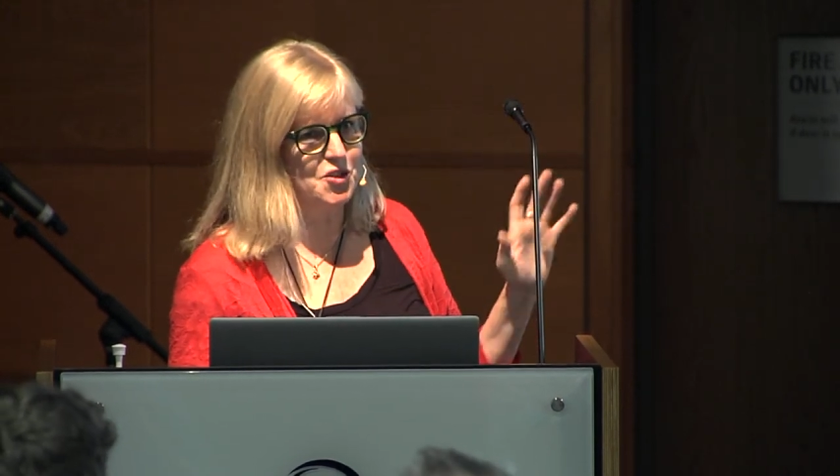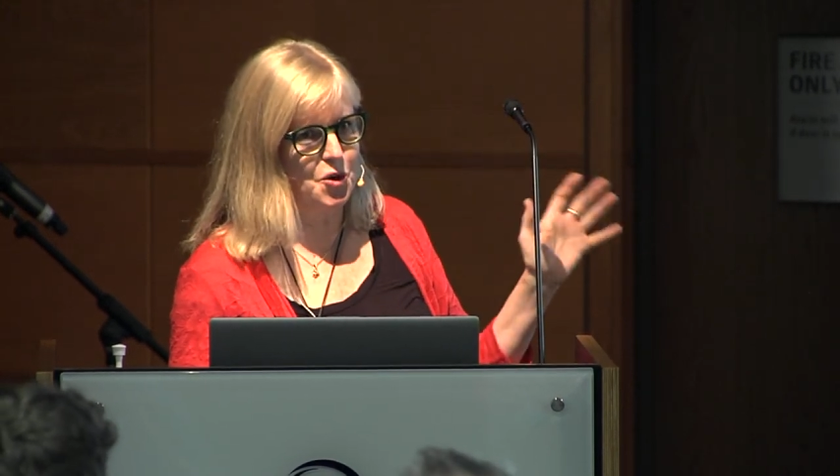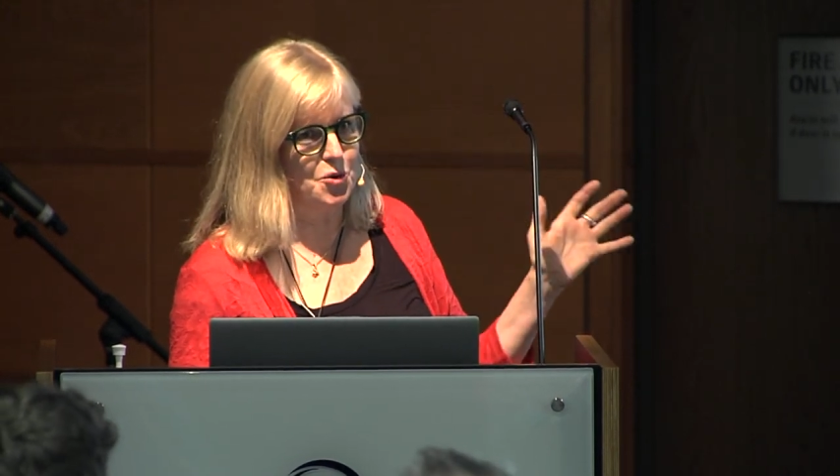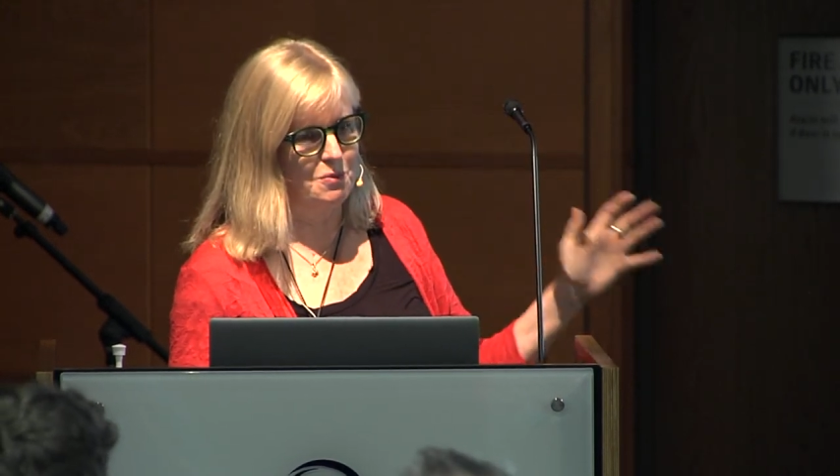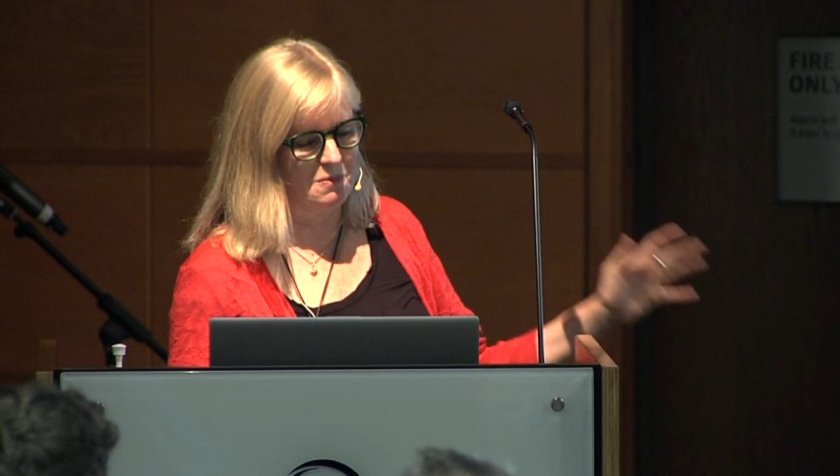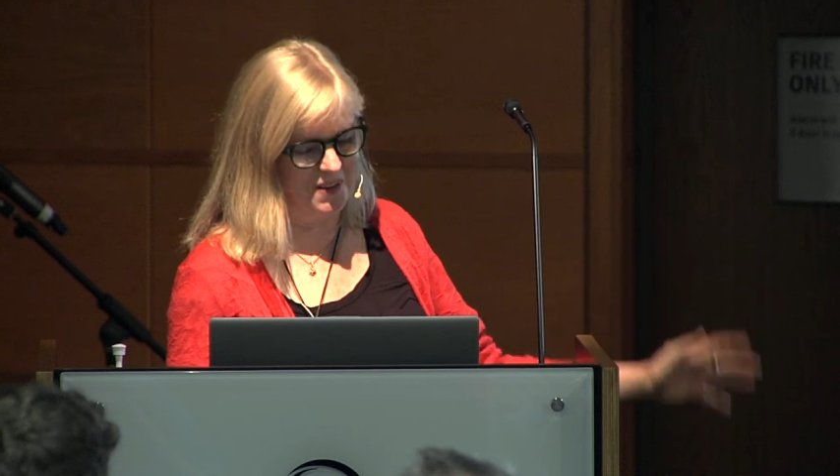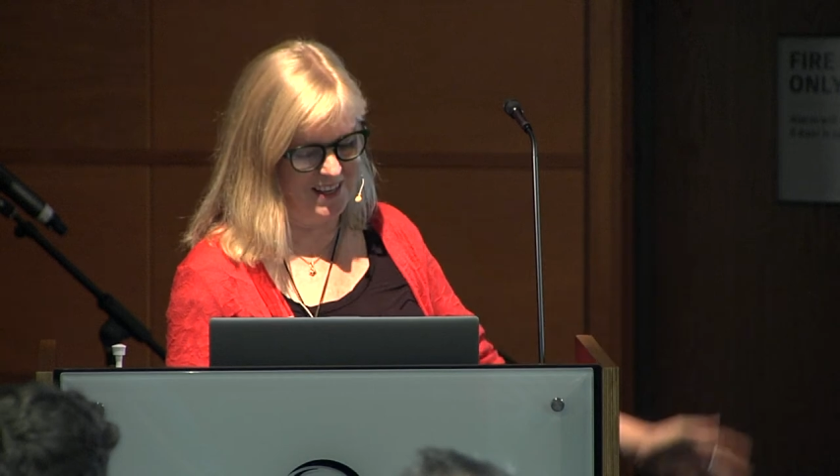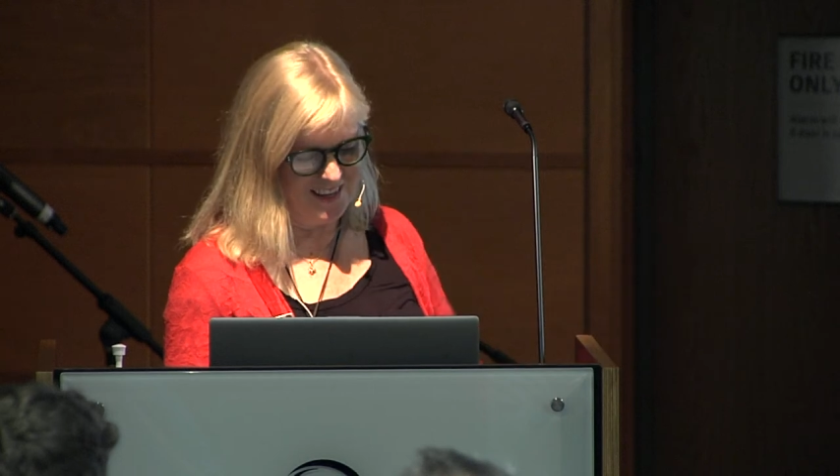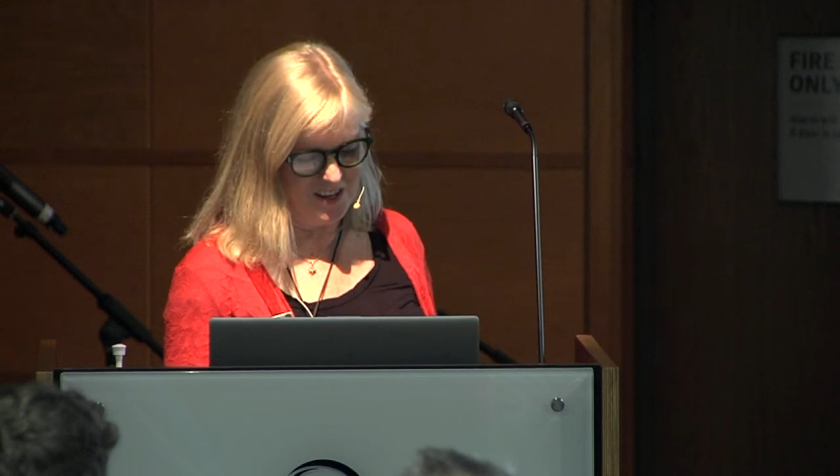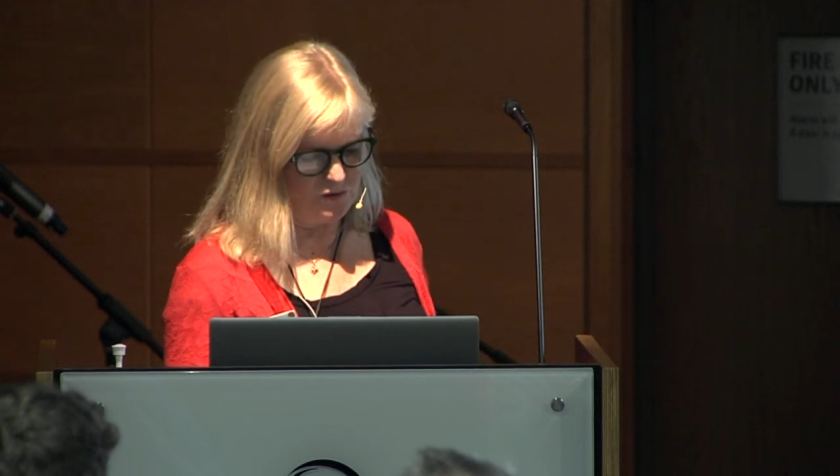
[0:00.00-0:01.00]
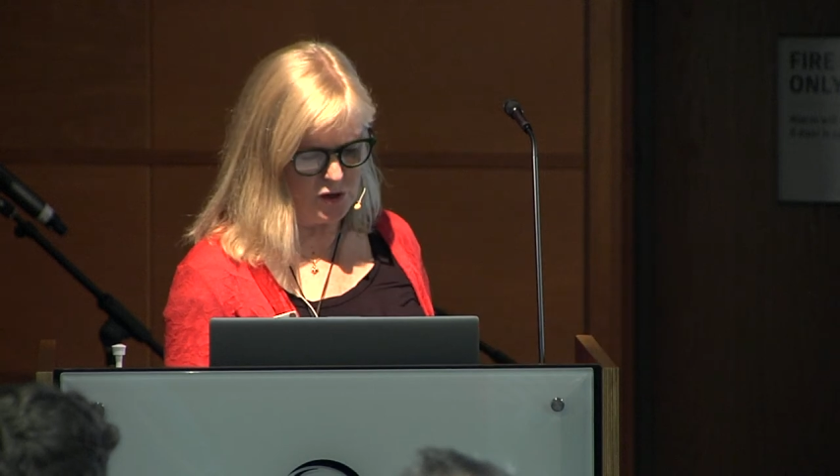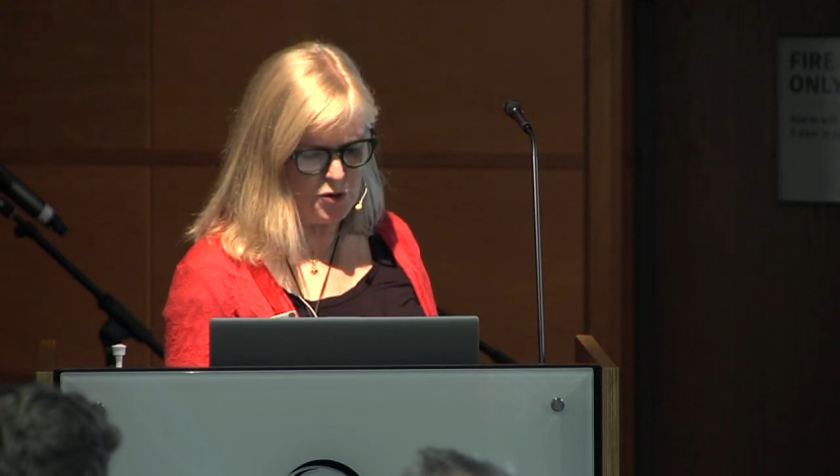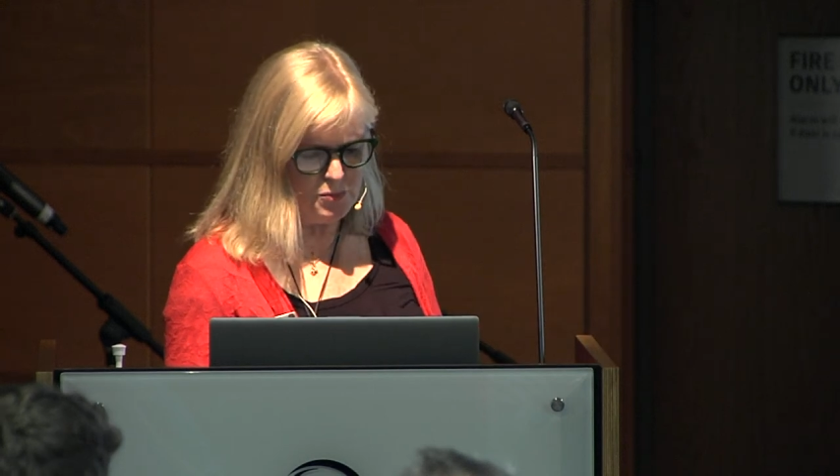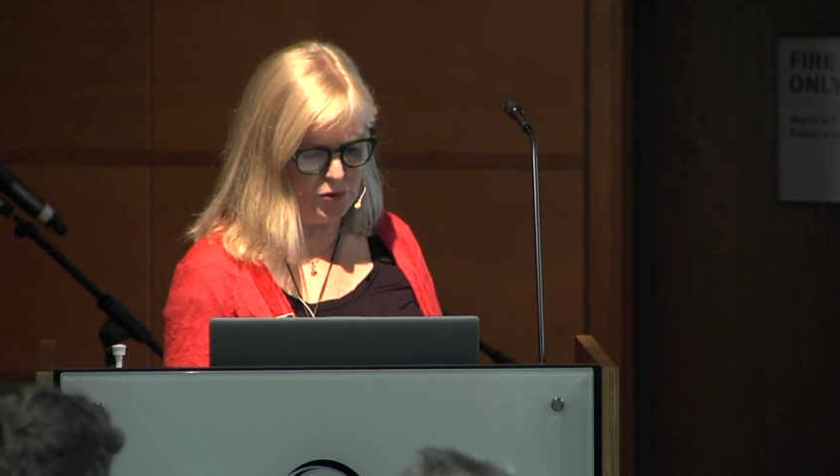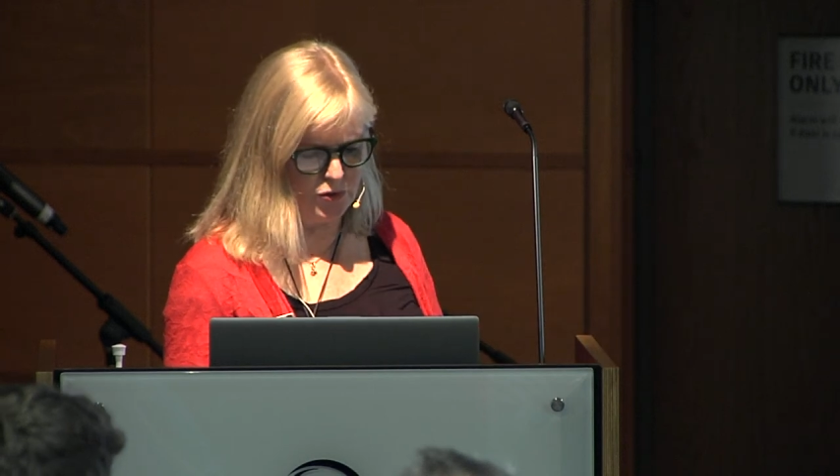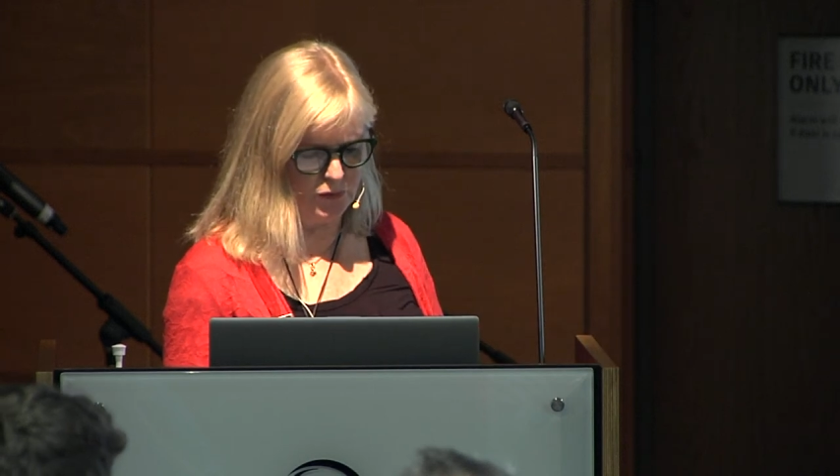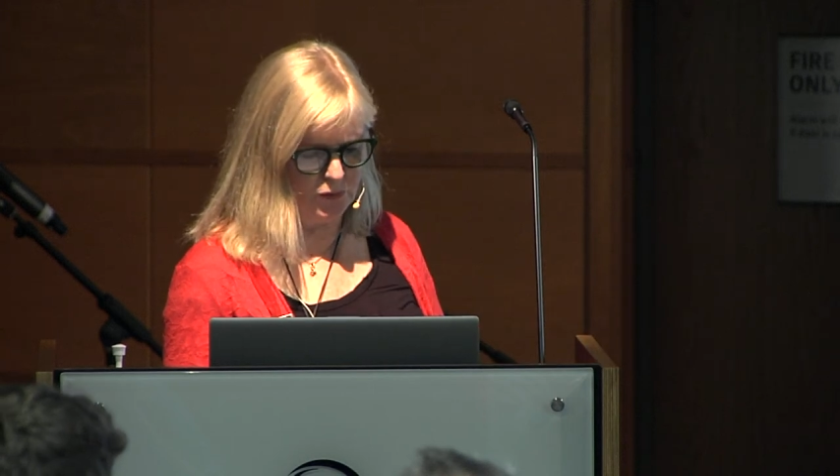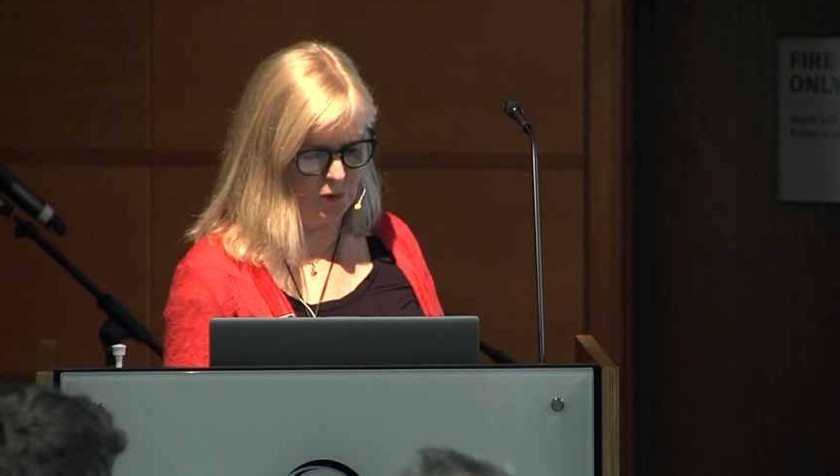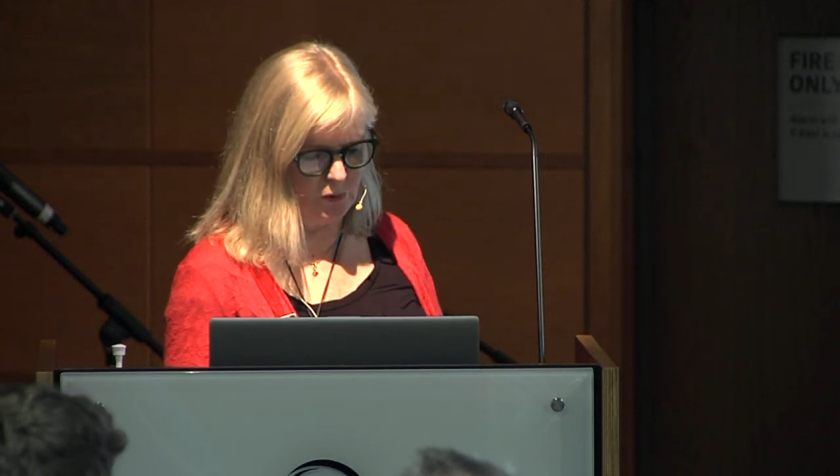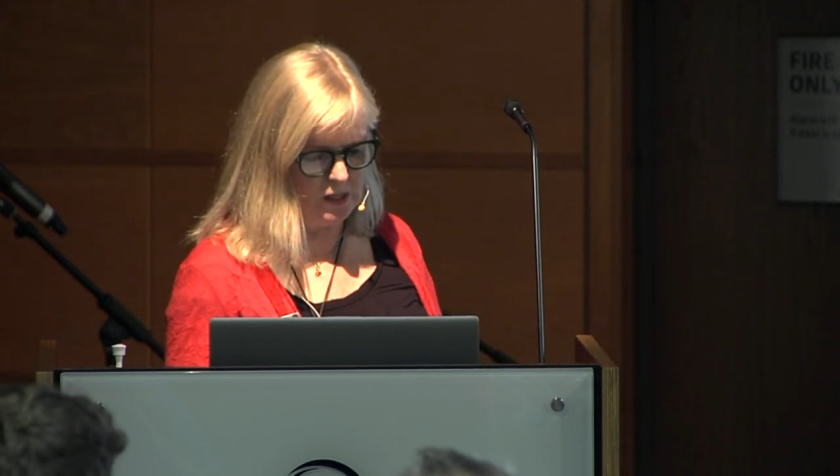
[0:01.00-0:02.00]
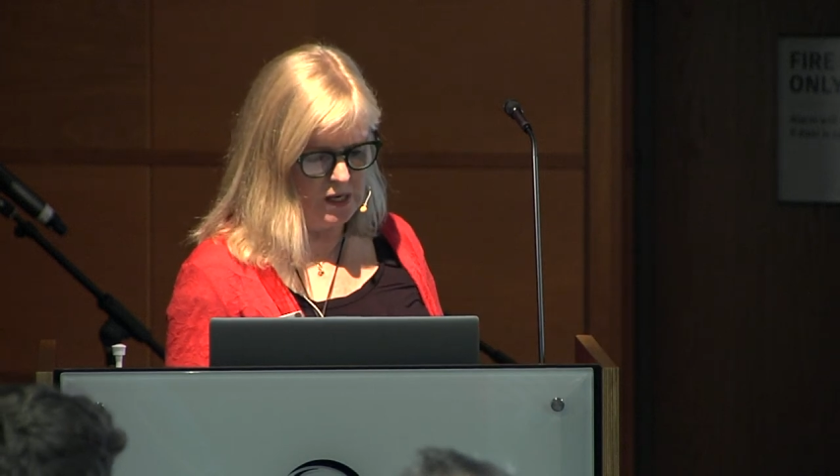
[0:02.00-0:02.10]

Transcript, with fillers: dome. Very beautiful.